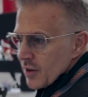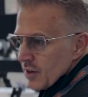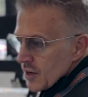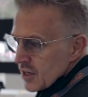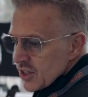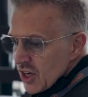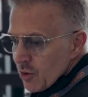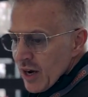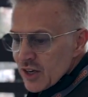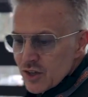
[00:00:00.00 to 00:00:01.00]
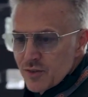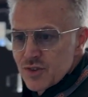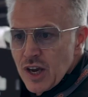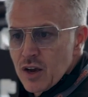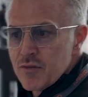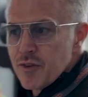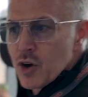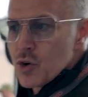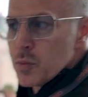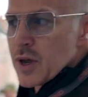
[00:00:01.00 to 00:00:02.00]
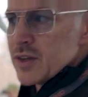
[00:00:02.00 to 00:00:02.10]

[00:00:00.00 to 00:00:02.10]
the continuation of second focal plane